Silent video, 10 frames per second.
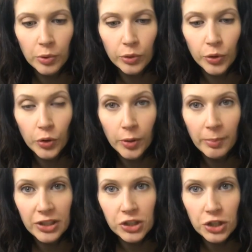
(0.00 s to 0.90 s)
your
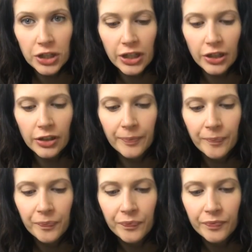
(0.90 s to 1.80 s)
mixture here
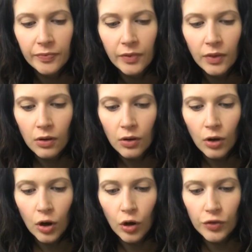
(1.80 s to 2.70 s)

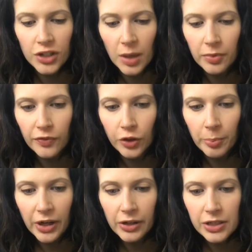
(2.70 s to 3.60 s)
over top of your
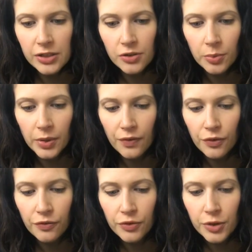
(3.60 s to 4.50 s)
berries or whatever
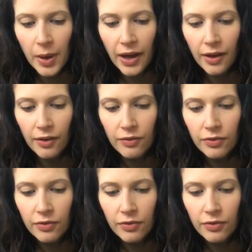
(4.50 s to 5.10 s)
fruit you have.